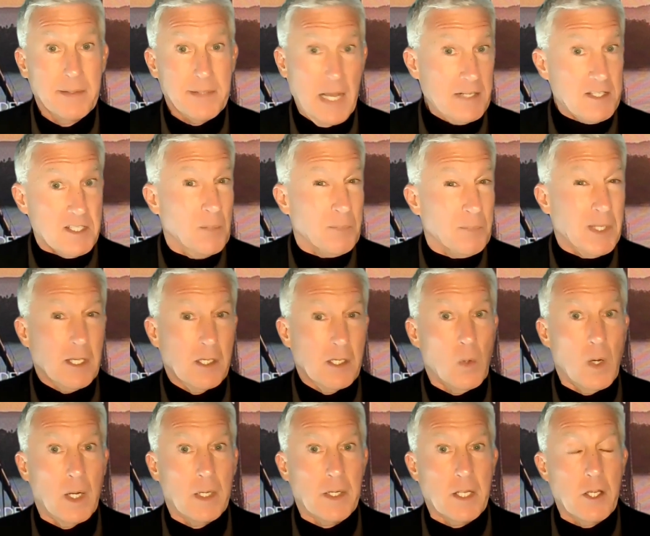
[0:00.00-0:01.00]
Not something
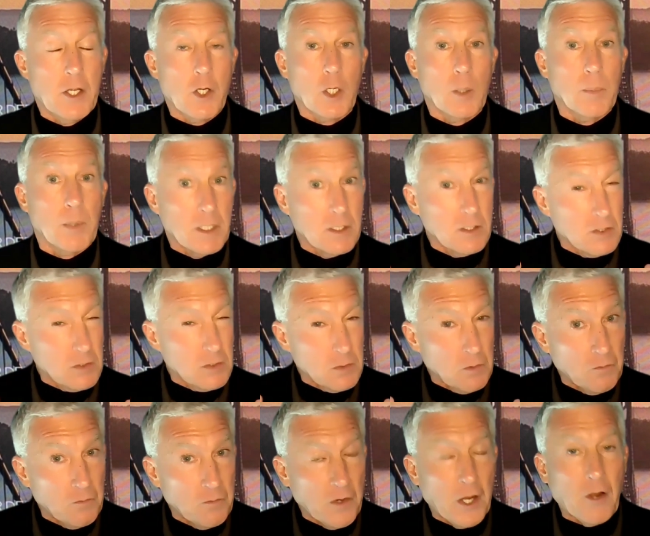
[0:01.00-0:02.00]
you wanted to hear, but it is
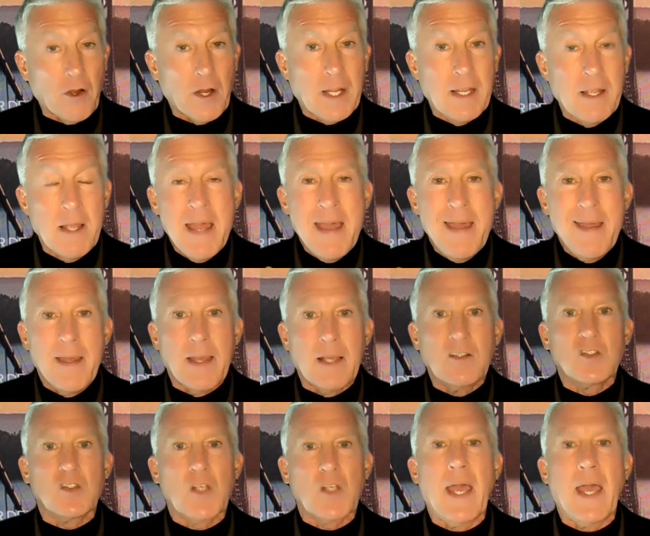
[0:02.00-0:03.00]
a very
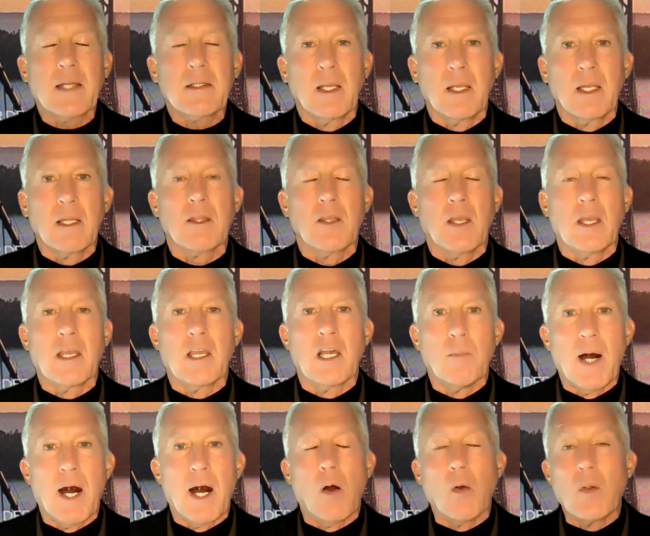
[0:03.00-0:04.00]
exacting thing
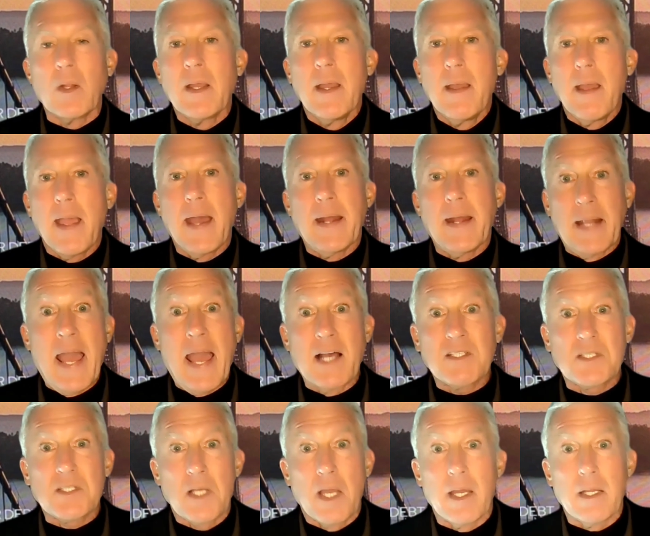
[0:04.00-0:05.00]
about an
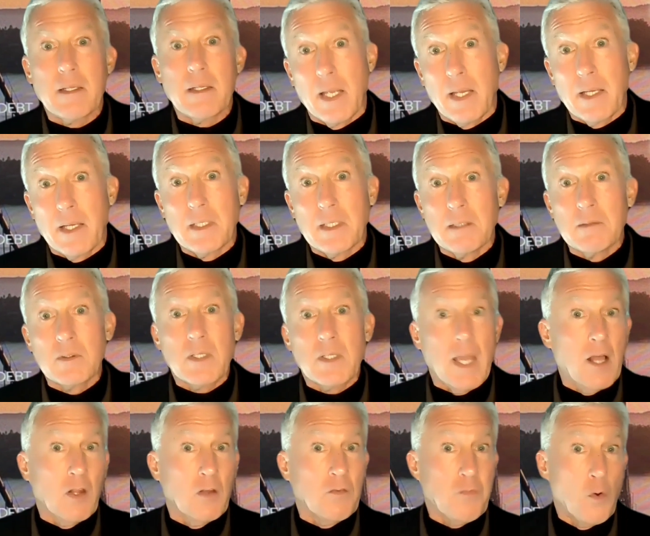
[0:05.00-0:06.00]
asset. And in
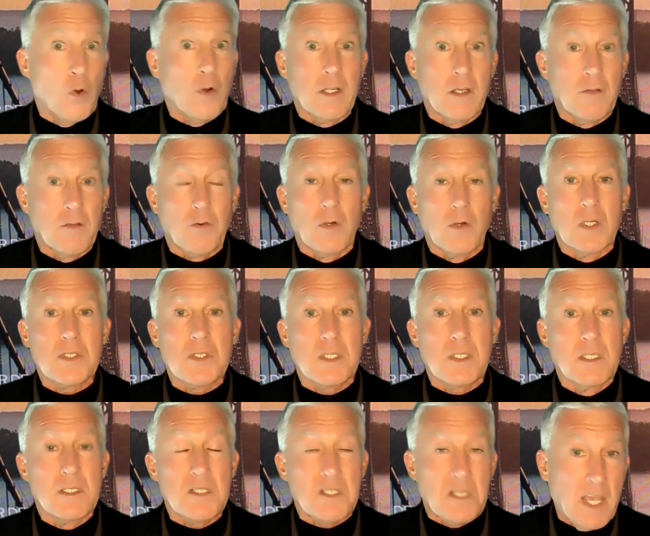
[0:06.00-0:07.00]
California, for
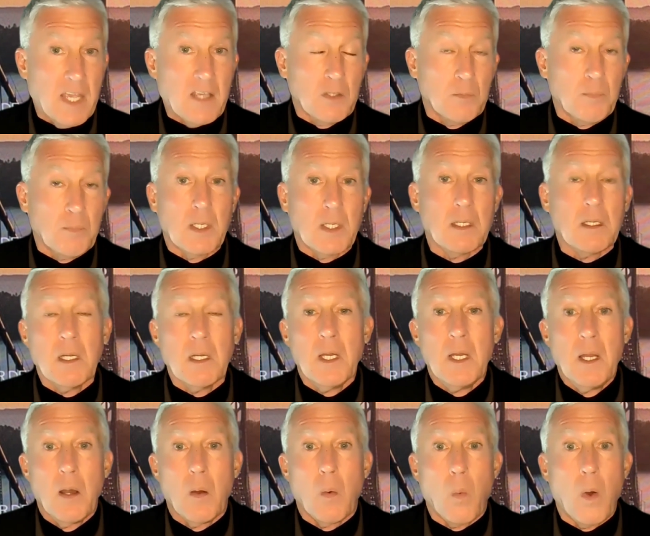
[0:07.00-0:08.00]
instance, that could be
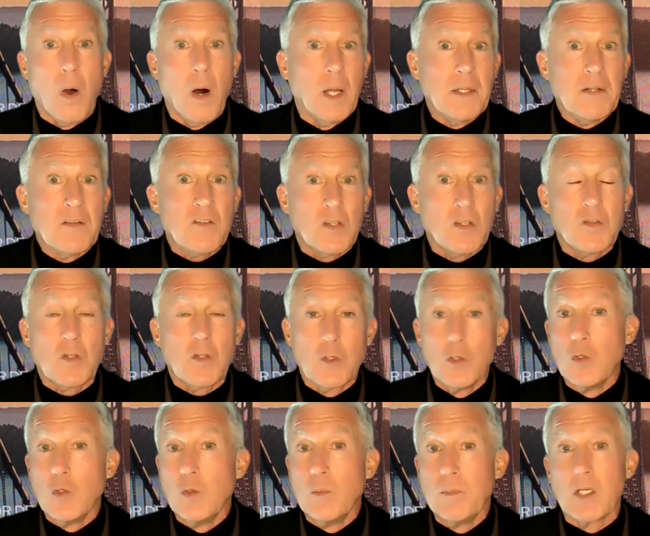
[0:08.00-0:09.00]
$1 to
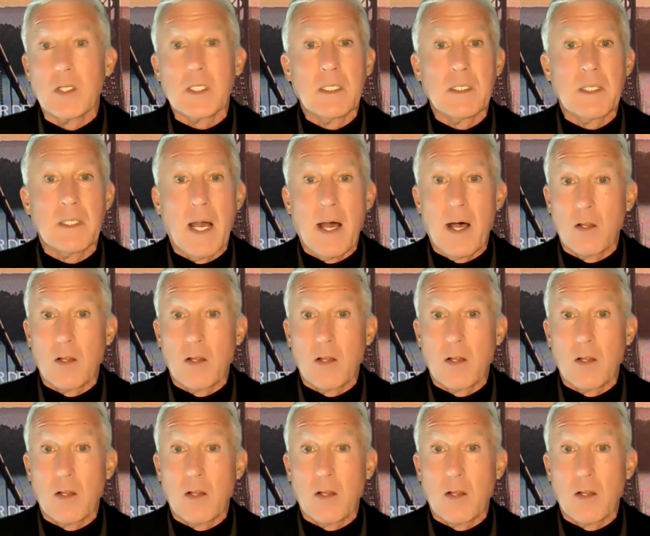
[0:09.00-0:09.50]
$2 million